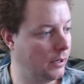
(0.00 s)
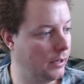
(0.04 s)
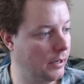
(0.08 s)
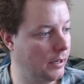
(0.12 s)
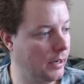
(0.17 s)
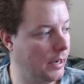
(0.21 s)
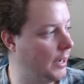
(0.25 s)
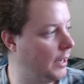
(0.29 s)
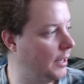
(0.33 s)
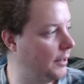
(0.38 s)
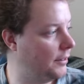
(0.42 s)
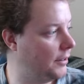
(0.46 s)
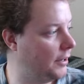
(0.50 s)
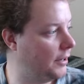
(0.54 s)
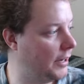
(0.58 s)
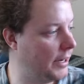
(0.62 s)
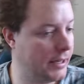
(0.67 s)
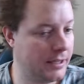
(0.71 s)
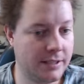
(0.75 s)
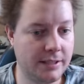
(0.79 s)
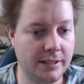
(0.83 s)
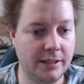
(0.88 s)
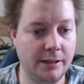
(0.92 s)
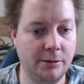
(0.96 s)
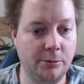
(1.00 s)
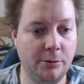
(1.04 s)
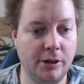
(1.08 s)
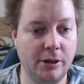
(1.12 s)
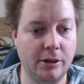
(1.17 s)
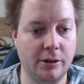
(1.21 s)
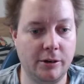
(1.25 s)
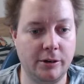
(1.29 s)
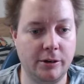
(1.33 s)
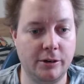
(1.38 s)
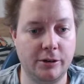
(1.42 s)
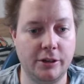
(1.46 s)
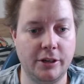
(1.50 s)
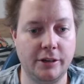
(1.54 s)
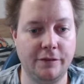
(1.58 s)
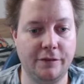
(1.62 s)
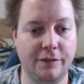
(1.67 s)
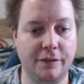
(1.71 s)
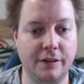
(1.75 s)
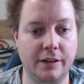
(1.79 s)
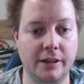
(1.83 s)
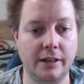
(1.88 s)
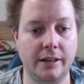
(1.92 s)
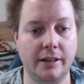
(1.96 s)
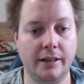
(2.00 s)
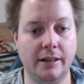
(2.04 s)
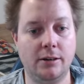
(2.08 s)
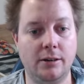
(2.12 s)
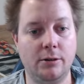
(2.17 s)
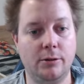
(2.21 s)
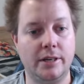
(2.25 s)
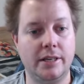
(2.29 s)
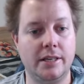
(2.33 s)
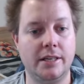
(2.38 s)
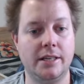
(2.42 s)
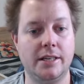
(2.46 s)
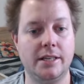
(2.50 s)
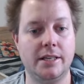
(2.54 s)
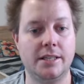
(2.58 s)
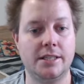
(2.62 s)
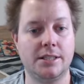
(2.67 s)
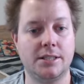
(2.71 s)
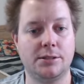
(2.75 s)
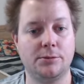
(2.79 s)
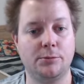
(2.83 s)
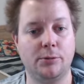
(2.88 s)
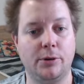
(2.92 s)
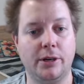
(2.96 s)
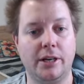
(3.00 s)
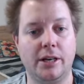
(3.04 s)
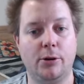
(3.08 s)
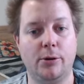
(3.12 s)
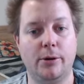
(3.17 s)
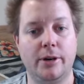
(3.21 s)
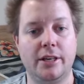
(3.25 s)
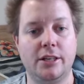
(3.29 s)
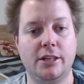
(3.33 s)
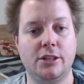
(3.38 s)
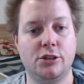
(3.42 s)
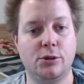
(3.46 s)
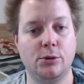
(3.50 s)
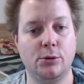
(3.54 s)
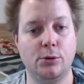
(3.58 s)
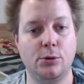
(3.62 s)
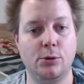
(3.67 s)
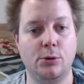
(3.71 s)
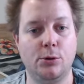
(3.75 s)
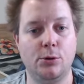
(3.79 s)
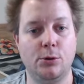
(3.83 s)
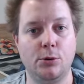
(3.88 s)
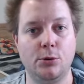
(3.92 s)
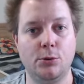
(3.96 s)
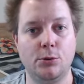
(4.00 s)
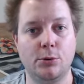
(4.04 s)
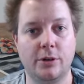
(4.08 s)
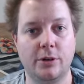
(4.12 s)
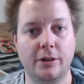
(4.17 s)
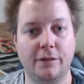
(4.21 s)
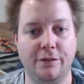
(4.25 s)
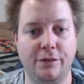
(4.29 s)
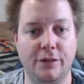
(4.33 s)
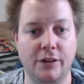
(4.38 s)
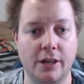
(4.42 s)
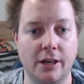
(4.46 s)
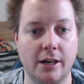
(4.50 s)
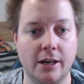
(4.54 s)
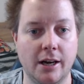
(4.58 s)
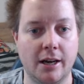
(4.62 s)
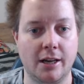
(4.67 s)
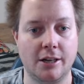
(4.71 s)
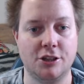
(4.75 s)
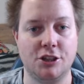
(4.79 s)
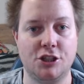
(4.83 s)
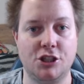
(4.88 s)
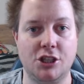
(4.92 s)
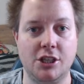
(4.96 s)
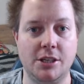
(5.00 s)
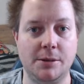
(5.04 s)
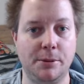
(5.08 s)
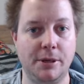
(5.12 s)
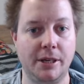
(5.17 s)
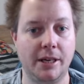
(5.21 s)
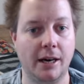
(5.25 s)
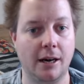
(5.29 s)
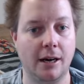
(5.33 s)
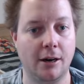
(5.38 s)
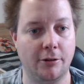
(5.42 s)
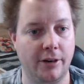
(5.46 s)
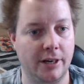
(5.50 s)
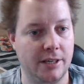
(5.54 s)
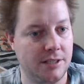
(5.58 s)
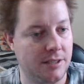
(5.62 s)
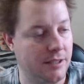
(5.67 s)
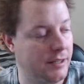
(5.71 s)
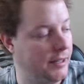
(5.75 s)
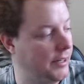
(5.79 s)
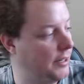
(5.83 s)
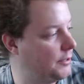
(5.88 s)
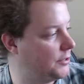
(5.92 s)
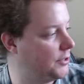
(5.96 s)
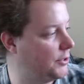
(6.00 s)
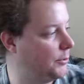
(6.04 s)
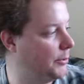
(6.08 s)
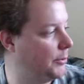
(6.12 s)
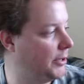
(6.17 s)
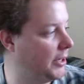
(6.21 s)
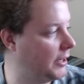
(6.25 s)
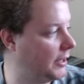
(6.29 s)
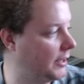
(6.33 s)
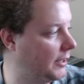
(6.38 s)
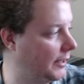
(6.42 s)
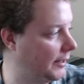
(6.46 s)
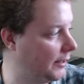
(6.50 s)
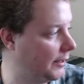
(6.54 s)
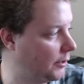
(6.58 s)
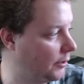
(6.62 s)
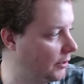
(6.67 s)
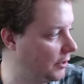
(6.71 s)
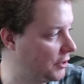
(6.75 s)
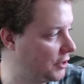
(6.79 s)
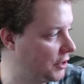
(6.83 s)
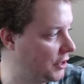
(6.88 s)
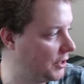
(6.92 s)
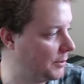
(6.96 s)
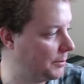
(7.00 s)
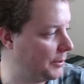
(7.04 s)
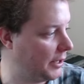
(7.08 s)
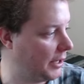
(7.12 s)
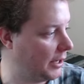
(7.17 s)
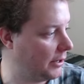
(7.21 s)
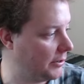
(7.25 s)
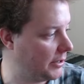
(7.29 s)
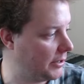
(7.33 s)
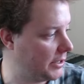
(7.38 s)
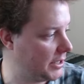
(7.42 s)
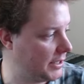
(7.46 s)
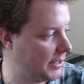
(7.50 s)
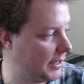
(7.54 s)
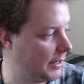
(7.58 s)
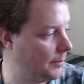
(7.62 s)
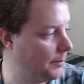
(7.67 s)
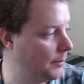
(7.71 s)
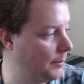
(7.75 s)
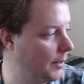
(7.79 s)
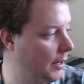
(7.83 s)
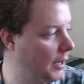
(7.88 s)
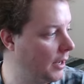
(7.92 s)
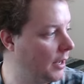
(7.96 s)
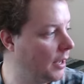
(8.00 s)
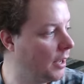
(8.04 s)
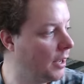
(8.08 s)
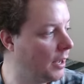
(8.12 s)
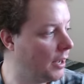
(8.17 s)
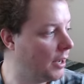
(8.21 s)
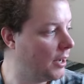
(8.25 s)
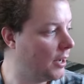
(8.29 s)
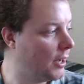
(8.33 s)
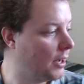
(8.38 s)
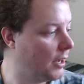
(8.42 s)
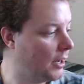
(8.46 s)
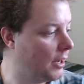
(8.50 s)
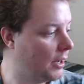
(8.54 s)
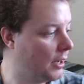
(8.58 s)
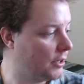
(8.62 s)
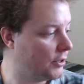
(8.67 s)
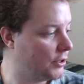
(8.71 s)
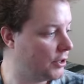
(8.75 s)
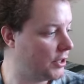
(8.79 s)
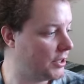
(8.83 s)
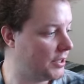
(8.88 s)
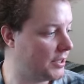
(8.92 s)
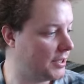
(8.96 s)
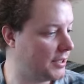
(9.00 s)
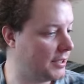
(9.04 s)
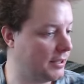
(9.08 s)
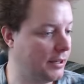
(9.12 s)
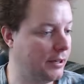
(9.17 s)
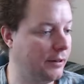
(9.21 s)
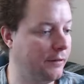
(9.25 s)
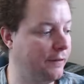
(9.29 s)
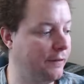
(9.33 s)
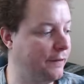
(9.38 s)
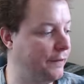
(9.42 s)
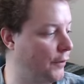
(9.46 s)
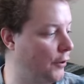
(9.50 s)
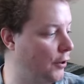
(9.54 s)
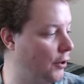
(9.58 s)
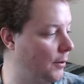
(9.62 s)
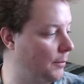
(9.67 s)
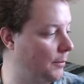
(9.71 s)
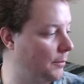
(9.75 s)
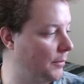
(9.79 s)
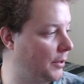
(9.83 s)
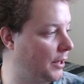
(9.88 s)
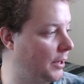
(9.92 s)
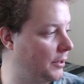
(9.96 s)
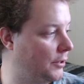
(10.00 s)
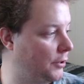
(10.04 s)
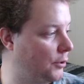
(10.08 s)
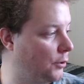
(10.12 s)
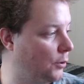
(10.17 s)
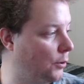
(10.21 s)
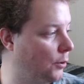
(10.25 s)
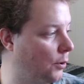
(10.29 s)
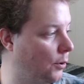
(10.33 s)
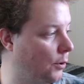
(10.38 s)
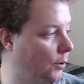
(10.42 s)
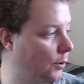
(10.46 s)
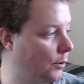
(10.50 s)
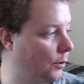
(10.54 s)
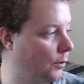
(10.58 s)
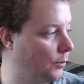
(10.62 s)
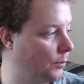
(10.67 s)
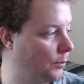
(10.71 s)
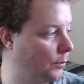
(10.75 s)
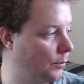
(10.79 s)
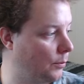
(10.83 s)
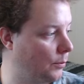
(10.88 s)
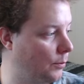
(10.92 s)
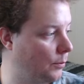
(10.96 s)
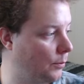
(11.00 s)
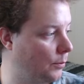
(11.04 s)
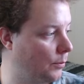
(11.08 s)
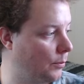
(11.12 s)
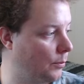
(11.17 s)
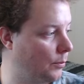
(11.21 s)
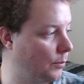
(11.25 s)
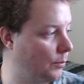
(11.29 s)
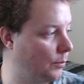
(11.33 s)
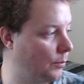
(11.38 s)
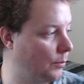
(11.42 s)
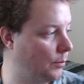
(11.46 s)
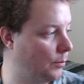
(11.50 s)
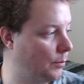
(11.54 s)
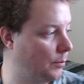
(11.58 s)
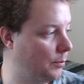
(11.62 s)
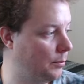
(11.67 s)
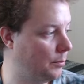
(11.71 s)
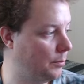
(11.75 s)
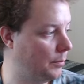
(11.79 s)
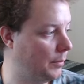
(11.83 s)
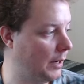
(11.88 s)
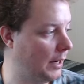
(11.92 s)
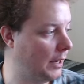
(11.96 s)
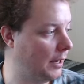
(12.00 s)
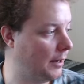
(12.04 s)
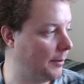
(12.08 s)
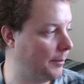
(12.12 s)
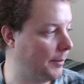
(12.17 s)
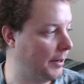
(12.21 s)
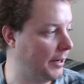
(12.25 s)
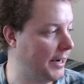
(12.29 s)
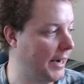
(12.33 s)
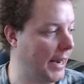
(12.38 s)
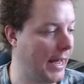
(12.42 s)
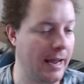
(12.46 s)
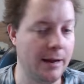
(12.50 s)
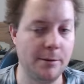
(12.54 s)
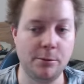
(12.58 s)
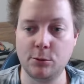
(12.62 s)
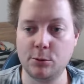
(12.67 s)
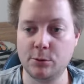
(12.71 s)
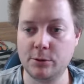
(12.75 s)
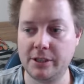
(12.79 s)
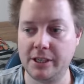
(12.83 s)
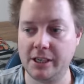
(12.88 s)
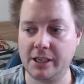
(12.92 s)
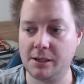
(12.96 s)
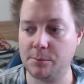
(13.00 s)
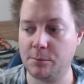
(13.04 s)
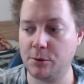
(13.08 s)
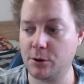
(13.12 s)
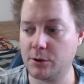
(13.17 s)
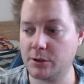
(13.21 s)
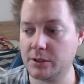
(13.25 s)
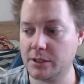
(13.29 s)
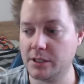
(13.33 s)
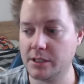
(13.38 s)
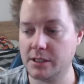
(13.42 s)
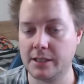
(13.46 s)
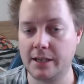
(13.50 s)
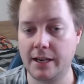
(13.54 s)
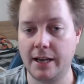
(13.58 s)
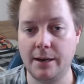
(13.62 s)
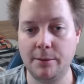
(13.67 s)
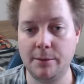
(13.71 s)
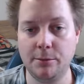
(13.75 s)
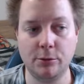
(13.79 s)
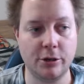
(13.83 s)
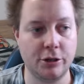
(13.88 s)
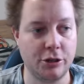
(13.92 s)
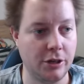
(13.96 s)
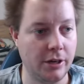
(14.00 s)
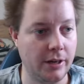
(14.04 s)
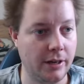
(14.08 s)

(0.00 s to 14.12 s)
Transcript: And the next thing we're going to configure now is we're going to configure GPRS now. So we're going to click on the GPRS tab. Just confirm that your enable tick box is enabled.